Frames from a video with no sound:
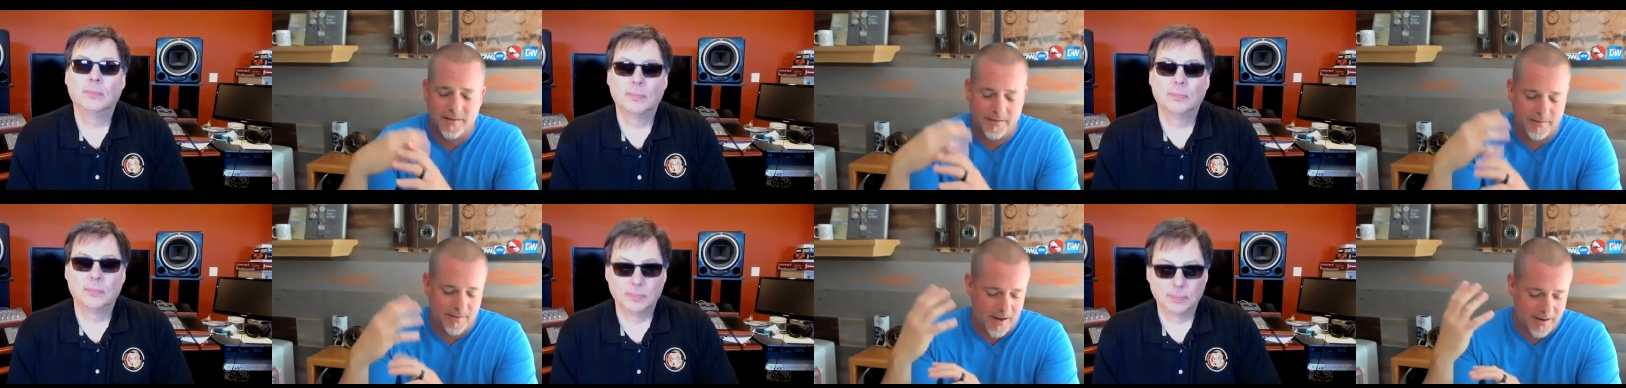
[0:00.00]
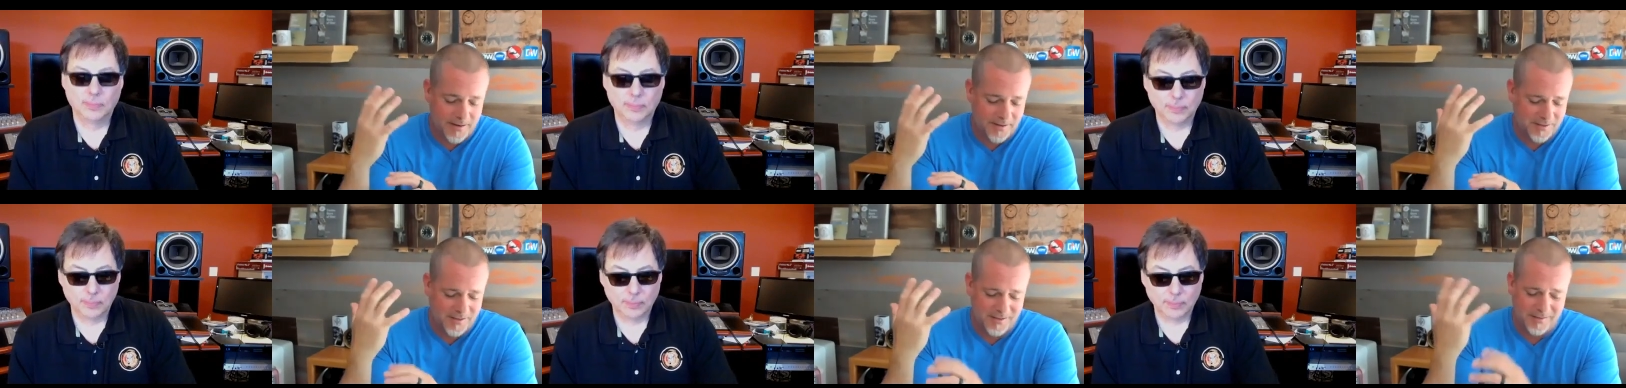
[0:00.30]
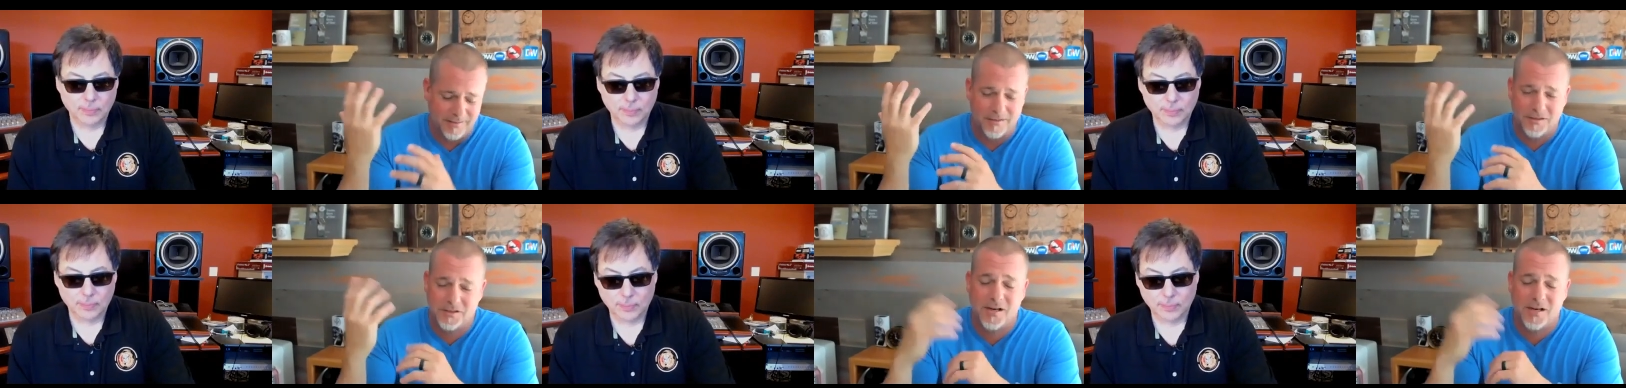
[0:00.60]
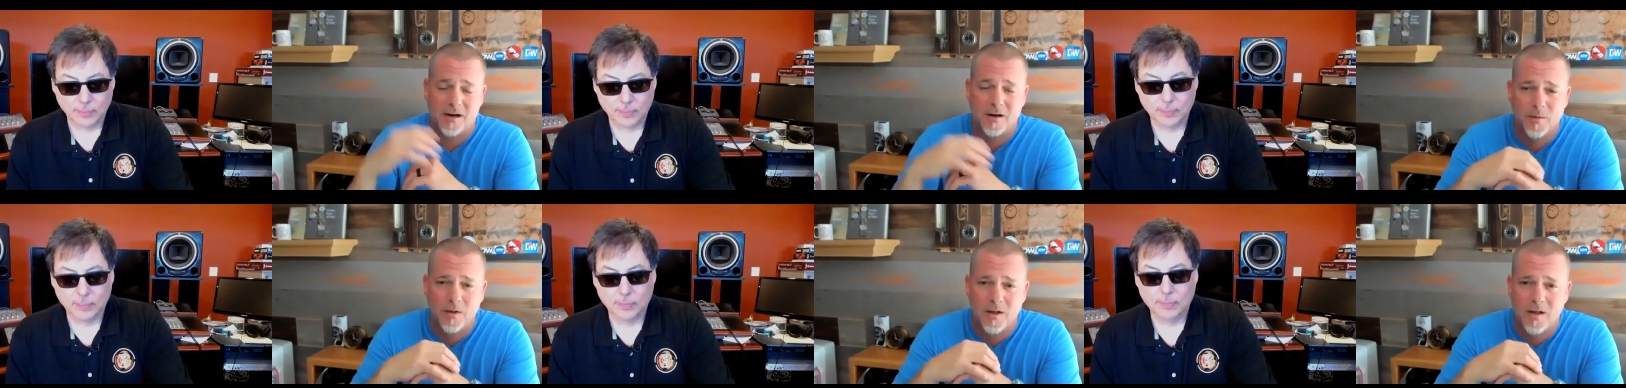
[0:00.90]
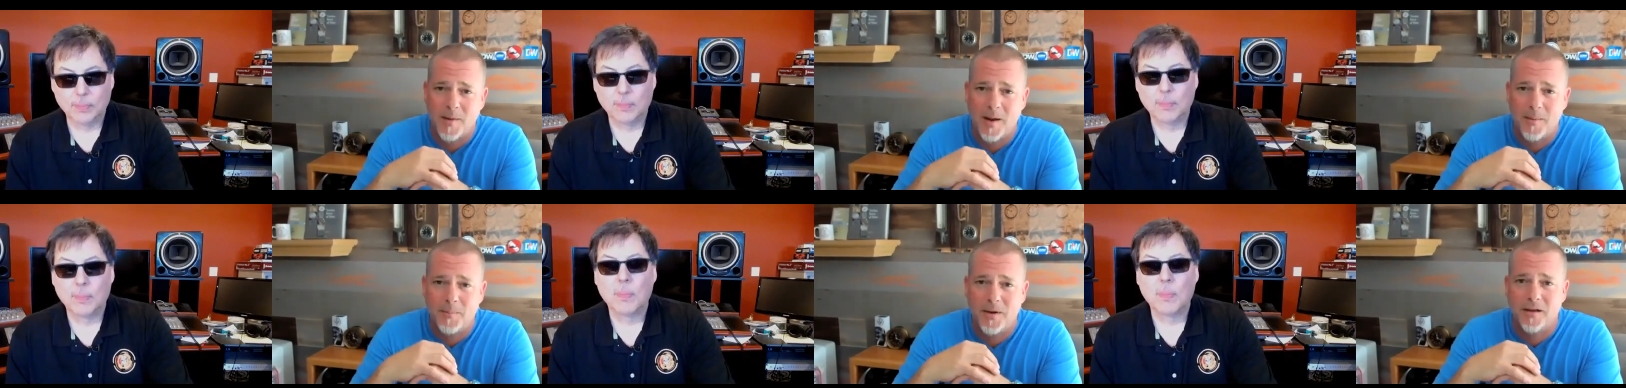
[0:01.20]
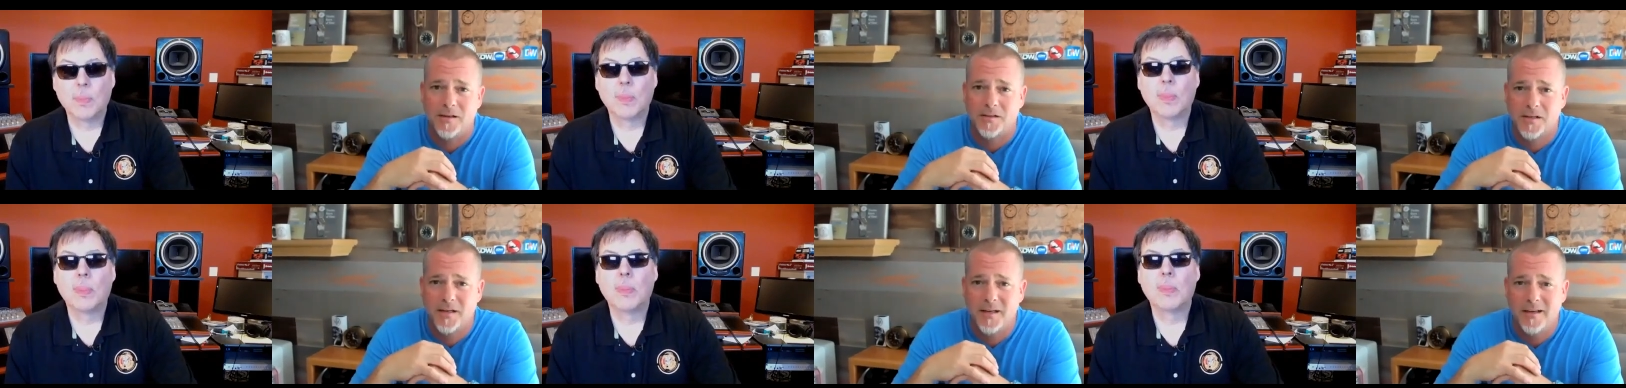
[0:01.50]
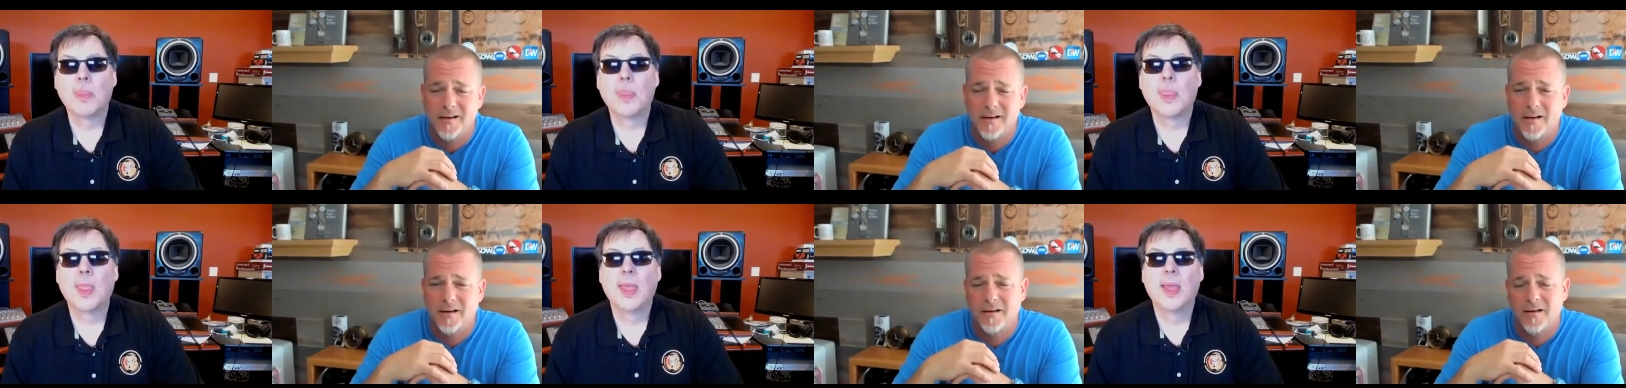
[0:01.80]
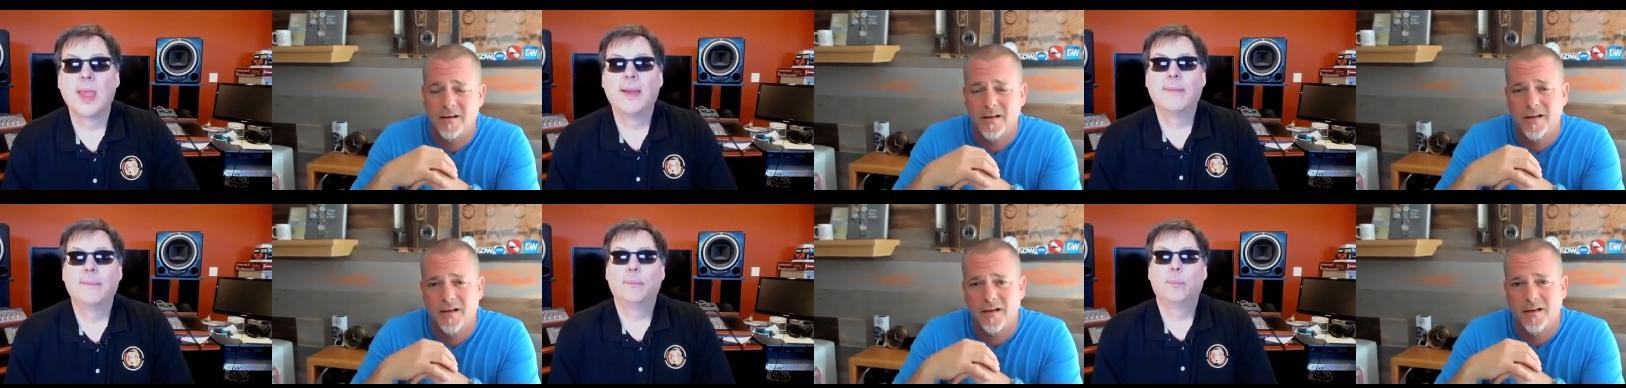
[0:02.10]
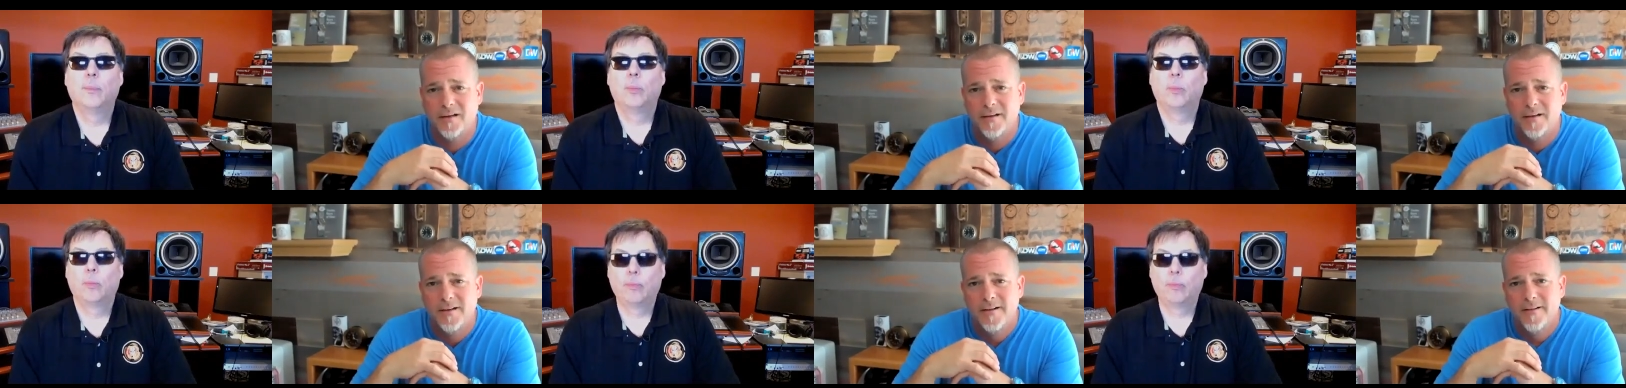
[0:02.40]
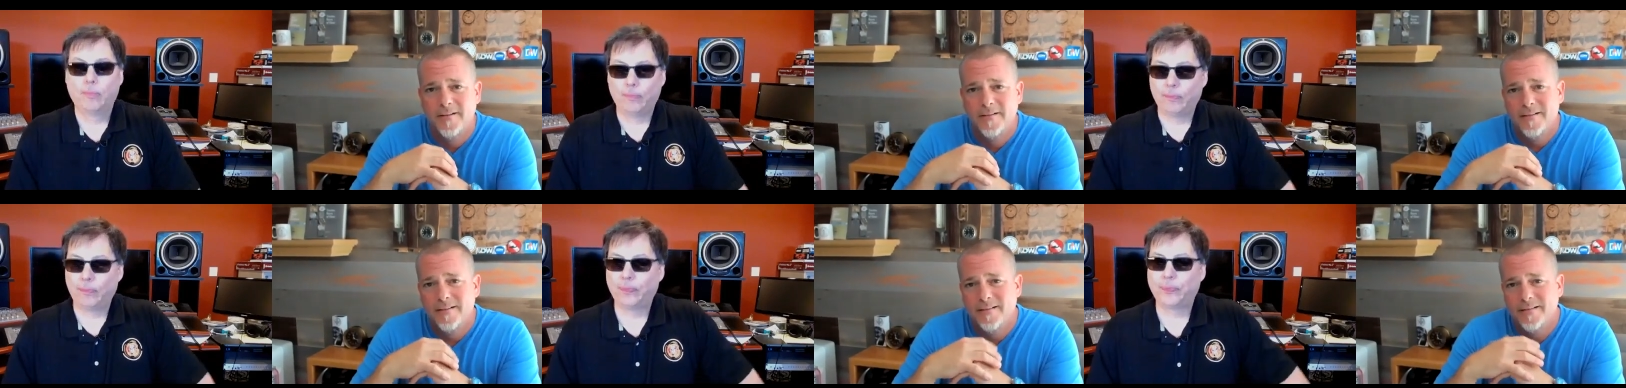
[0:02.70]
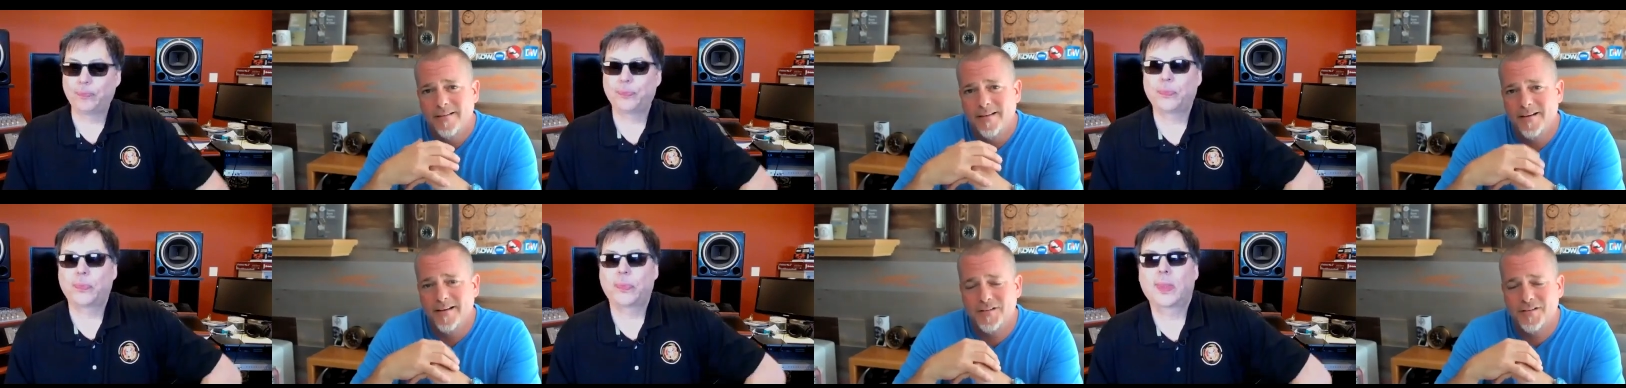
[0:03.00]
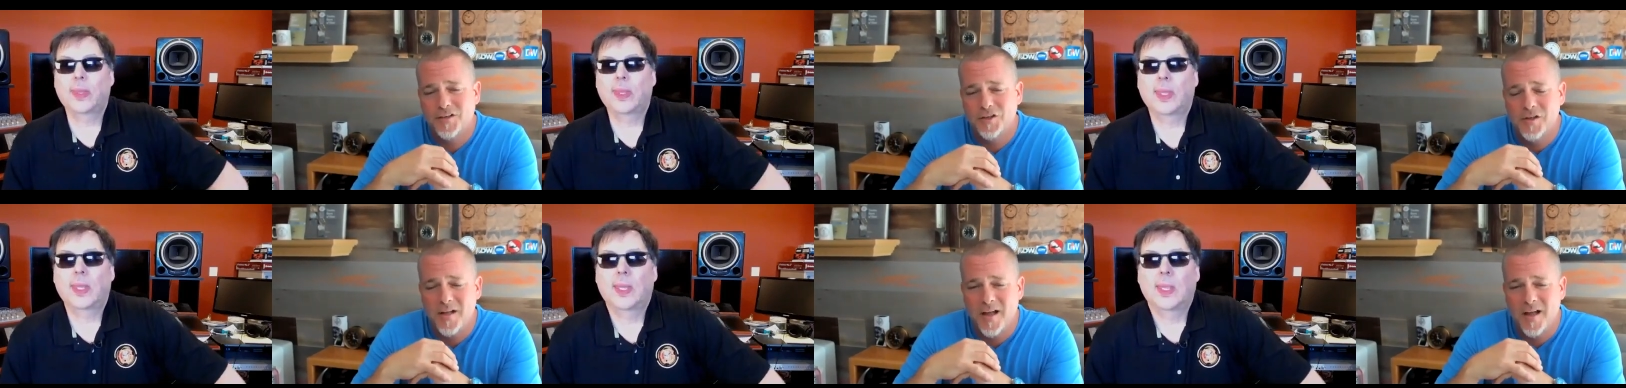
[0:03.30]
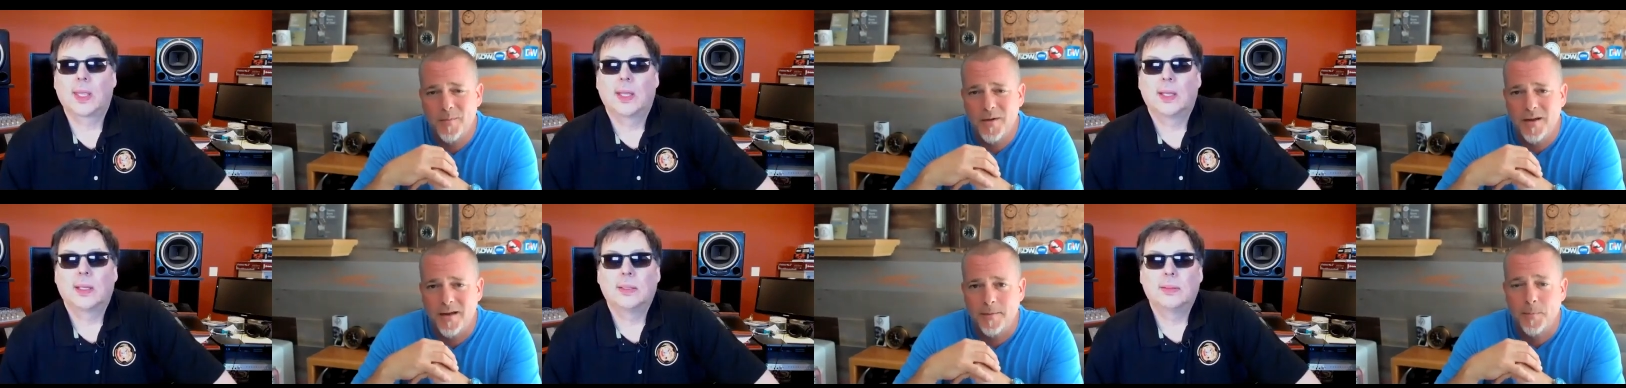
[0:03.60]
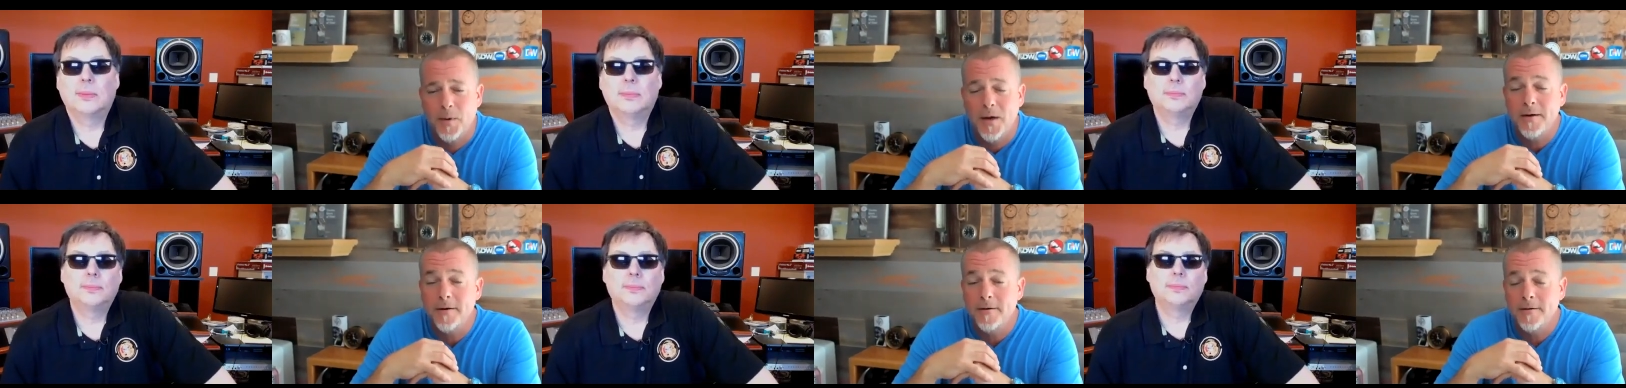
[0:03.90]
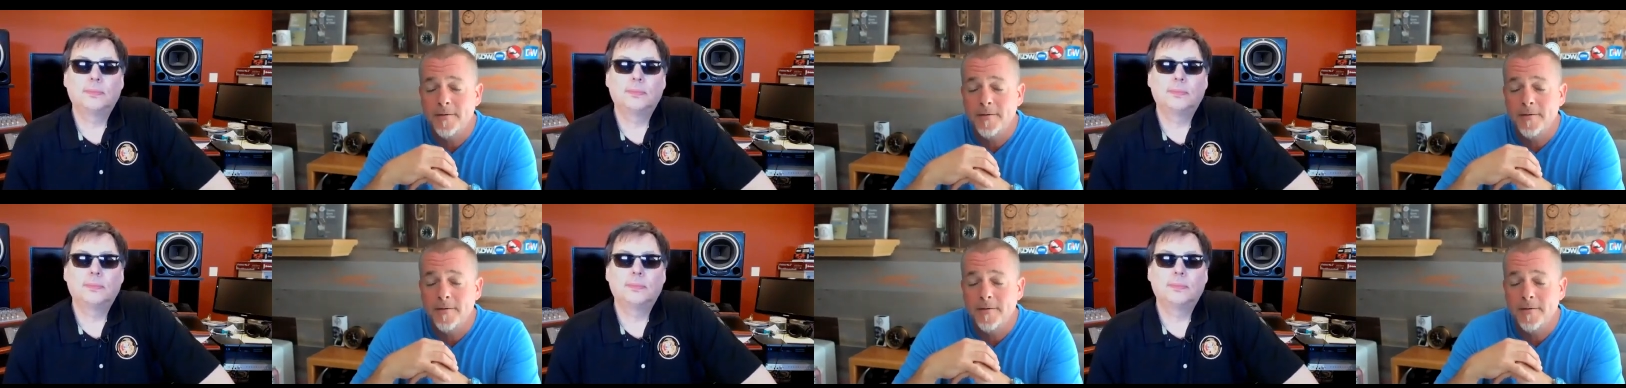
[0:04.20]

Speaker 1: honestly, it looks terrible on my pale skin, and uh, and that's just not me. But